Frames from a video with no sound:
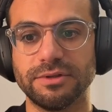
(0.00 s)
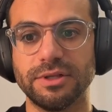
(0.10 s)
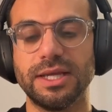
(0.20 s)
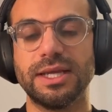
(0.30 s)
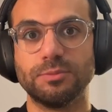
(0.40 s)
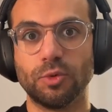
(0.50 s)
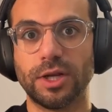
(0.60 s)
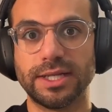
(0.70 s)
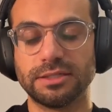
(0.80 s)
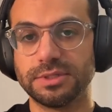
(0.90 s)
level is
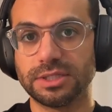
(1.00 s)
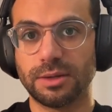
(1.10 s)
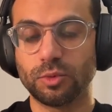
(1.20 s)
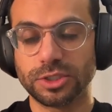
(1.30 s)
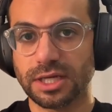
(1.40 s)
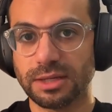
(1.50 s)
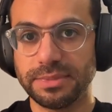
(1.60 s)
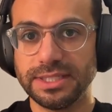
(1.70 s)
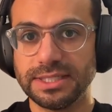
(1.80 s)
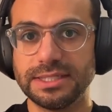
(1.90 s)
more likely to be type 1
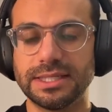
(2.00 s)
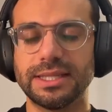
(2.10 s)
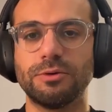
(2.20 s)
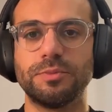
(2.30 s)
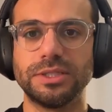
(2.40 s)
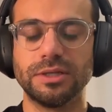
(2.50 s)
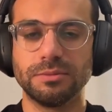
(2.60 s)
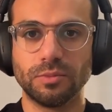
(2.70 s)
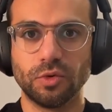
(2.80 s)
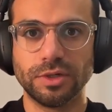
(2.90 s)
diabetes, and that would be
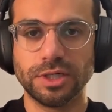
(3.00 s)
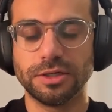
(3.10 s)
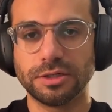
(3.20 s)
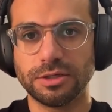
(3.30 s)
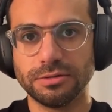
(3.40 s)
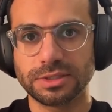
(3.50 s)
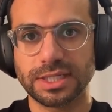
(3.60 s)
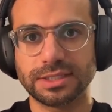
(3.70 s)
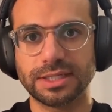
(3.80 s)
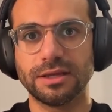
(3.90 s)
done more in an acute
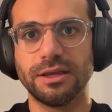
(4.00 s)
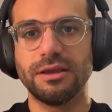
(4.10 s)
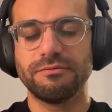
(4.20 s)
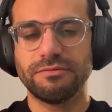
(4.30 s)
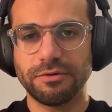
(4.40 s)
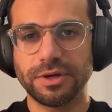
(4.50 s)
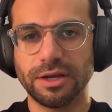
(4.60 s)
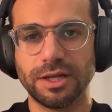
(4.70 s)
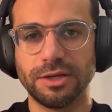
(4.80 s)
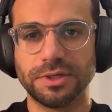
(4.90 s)
setting very
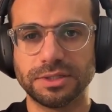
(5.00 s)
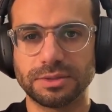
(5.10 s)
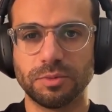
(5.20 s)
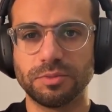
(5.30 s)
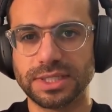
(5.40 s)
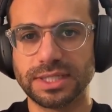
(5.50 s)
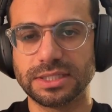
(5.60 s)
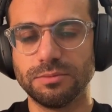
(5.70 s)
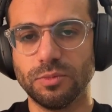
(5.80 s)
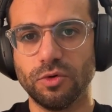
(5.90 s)
early on if someone
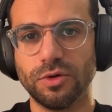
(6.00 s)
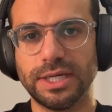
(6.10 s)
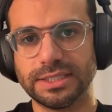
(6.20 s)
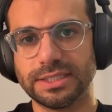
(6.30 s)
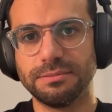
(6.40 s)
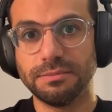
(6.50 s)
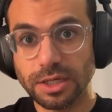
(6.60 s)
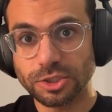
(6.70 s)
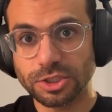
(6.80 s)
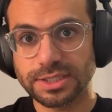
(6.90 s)
presented more as an
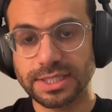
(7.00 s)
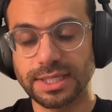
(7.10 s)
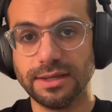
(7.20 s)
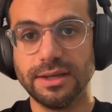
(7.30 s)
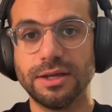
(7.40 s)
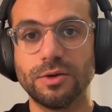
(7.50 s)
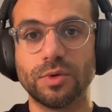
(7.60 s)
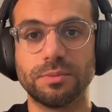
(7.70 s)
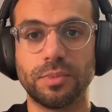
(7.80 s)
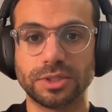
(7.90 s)
emergency
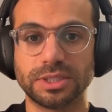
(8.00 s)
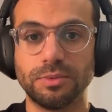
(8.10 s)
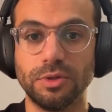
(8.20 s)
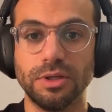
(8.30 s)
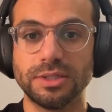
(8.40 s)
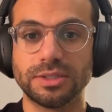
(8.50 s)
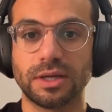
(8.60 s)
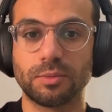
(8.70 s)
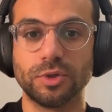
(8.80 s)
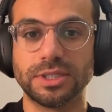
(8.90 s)
with possible
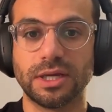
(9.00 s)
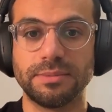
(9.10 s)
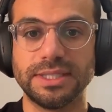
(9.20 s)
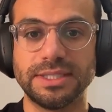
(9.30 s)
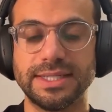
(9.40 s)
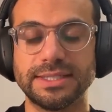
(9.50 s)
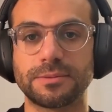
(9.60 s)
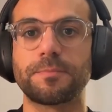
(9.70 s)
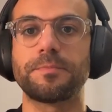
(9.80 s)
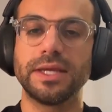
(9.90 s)
type 1
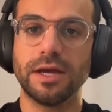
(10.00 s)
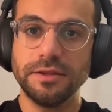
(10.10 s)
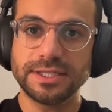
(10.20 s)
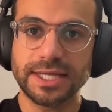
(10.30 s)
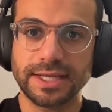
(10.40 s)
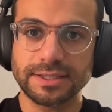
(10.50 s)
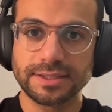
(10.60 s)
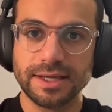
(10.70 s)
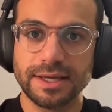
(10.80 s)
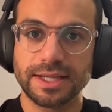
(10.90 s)
diabetes. The other
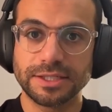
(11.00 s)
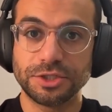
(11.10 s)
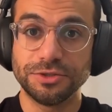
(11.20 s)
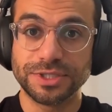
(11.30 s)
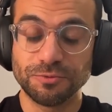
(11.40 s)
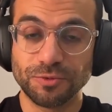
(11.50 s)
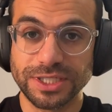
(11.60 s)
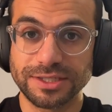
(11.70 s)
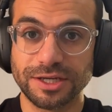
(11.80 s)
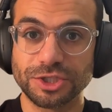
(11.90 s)
test that's used in
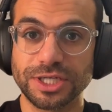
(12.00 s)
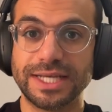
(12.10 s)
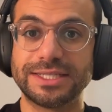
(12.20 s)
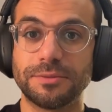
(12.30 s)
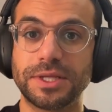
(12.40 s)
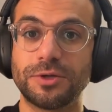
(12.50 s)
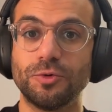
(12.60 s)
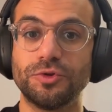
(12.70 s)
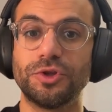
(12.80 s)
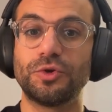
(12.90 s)
research is something
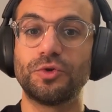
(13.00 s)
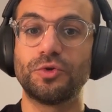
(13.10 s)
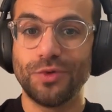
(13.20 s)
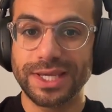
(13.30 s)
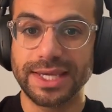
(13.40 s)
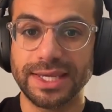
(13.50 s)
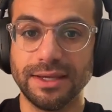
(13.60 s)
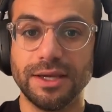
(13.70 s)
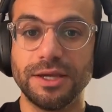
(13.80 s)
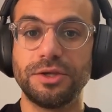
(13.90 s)
called
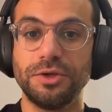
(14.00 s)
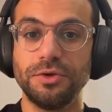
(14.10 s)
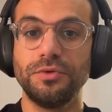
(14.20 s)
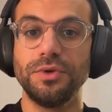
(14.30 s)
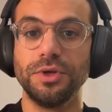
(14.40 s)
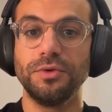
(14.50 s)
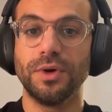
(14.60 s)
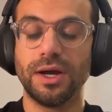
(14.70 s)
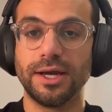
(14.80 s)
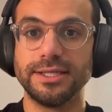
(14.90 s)
Quicki,
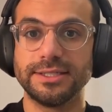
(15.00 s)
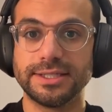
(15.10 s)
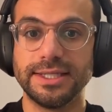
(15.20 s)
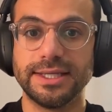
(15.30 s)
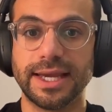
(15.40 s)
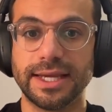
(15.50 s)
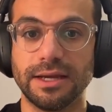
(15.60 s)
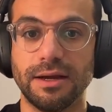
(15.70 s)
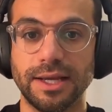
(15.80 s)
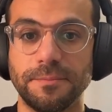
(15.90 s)

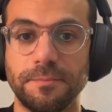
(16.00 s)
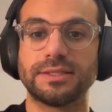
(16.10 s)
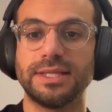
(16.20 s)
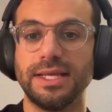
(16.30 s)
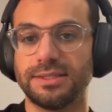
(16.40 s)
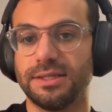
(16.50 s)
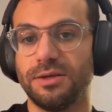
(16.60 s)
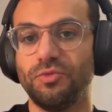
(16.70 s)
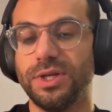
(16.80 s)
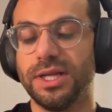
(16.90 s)
Q-U-I-C-K-I. And so that's
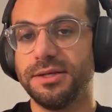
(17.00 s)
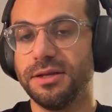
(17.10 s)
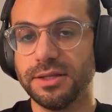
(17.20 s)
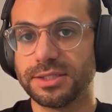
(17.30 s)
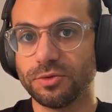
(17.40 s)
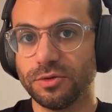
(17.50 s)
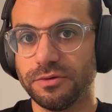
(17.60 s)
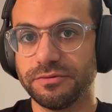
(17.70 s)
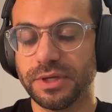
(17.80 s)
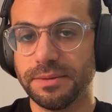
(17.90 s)
another
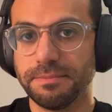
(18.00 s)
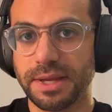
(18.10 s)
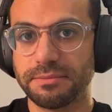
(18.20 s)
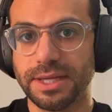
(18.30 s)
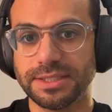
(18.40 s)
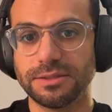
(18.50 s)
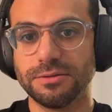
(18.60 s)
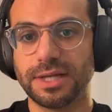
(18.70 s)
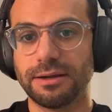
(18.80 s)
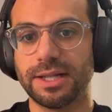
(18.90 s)
sort of
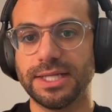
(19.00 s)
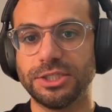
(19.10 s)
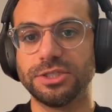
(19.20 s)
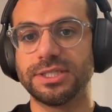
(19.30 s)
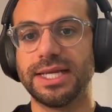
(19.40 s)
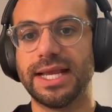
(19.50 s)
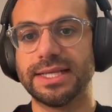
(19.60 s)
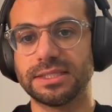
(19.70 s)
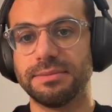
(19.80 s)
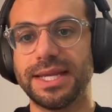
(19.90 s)
mathematical calculation to
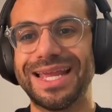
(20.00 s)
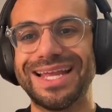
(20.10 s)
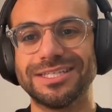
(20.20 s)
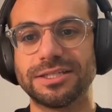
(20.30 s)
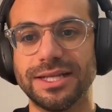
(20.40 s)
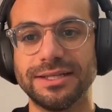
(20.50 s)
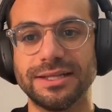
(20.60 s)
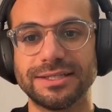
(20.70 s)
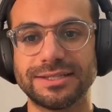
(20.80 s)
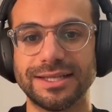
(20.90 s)
estimate insulin
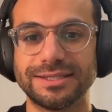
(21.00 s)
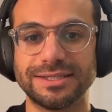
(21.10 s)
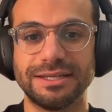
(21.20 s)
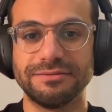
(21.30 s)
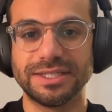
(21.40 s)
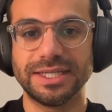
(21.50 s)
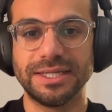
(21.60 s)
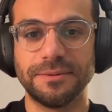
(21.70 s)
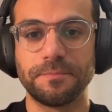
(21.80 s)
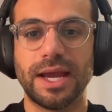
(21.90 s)

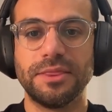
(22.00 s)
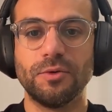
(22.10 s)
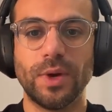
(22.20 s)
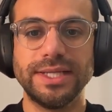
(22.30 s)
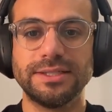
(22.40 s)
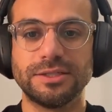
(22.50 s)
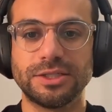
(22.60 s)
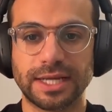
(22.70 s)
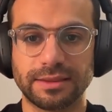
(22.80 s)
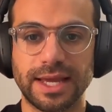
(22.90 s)
sensitivity. And the way to
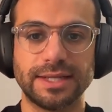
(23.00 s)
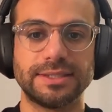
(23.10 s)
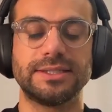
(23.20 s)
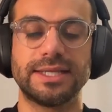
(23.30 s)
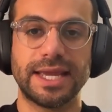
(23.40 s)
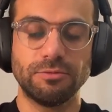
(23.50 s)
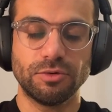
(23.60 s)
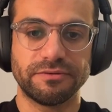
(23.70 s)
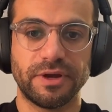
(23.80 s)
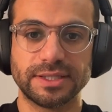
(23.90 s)
check that is, again,
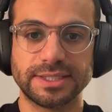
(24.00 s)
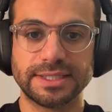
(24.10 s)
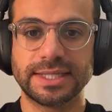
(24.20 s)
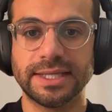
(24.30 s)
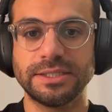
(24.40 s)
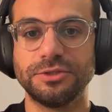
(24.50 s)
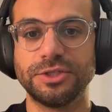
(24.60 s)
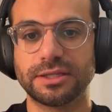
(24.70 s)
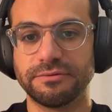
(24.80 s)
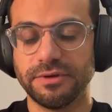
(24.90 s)
with fasting tests. You
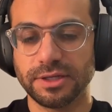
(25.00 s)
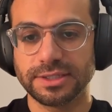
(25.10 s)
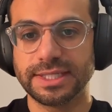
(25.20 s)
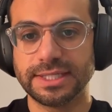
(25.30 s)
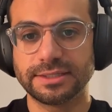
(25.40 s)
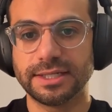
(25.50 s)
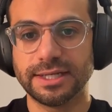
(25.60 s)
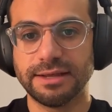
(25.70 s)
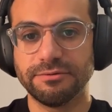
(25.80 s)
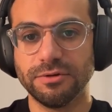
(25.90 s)
check the fasting
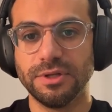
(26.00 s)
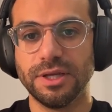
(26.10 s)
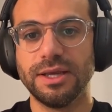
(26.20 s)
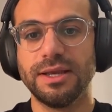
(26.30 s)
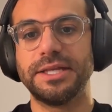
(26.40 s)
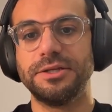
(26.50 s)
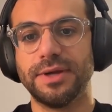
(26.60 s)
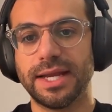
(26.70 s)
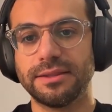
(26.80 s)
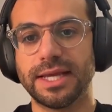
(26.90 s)
insulin level and
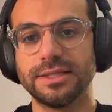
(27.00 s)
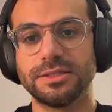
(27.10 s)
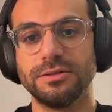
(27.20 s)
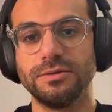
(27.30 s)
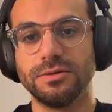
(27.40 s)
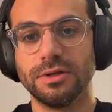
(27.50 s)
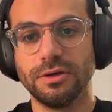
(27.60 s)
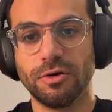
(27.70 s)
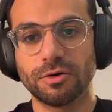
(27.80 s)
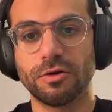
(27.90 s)
you add that to the
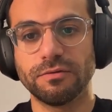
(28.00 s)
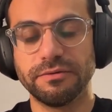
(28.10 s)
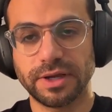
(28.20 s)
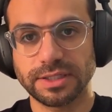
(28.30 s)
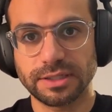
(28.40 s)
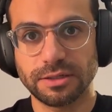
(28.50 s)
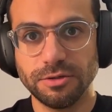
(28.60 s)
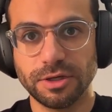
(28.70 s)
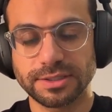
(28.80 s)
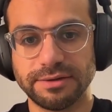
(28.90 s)
log of the fasting
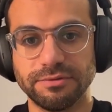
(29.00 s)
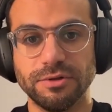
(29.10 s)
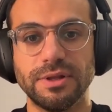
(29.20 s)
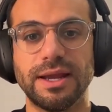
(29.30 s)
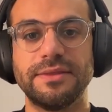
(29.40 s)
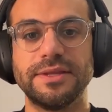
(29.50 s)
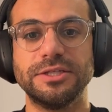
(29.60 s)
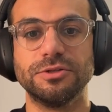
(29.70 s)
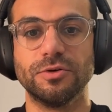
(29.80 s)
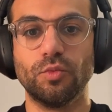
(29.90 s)
glucose level. And
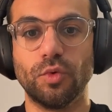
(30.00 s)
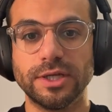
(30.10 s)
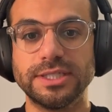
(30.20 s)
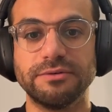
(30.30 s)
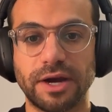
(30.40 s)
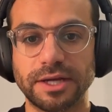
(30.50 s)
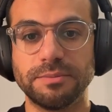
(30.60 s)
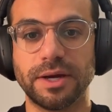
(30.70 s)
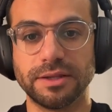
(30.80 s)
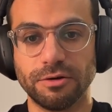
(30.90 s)
then you do a 1
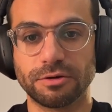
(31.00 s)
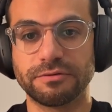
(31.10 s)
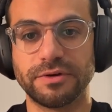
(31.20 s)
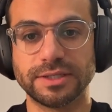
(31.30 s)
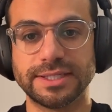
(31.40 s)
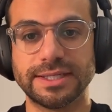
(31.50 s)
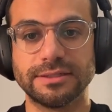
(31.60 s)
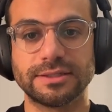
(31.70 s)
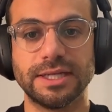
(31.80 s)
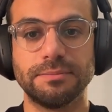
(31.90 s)
divided by the log of fasting
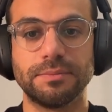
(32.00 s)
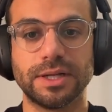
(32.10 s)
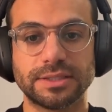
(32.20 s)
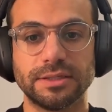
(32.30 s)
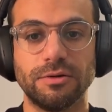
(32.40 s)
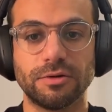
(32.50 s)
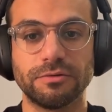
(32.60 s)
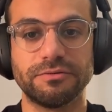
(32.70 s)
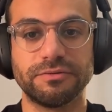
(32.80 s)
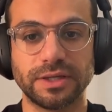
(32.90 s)
insulin plus the
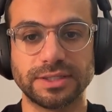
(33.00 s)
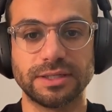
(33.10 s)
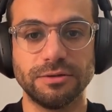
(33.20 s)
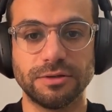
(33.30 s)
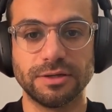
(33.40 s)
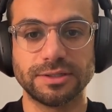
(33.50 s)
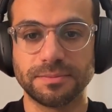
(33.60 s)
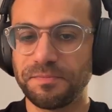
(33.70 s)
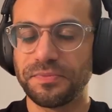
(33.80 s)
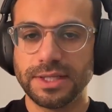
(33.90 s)
log of fasting
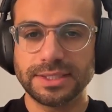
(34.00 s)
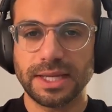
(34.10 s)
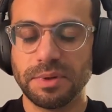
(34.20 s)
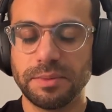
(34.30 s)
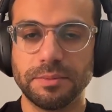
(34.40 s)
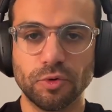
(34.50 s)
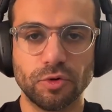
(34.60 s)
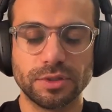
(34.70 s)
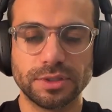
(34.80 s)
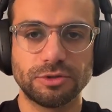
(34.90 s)
glucose. This can be a bit
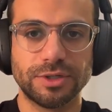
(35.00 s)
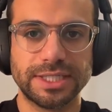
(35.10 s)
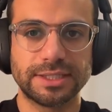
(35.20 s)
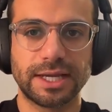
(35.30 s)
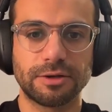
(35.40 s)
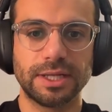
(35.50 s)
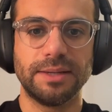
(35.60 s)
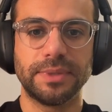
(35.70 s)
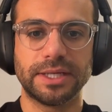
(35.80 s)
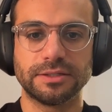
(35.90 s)
more tricky to
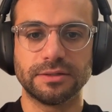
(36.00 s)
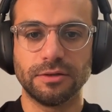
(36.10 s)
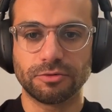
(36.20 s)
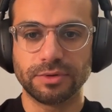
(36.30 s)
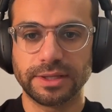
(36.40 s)
calculate because of the